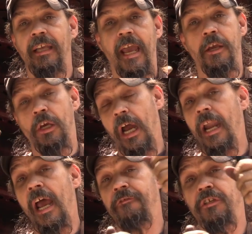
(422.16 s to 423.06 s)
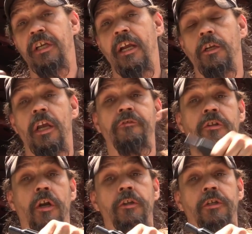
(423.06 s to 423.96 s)
yeah, you kind of have to change. You have to
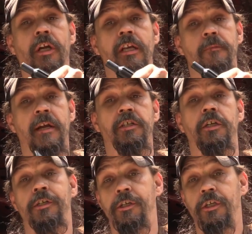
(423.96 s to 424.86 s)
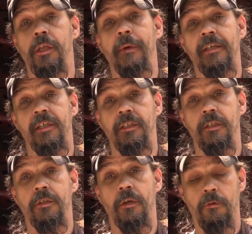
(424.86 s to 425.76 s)
turn the transmission. Usually, the best thing to
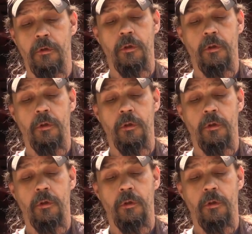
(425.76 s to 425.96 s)
do.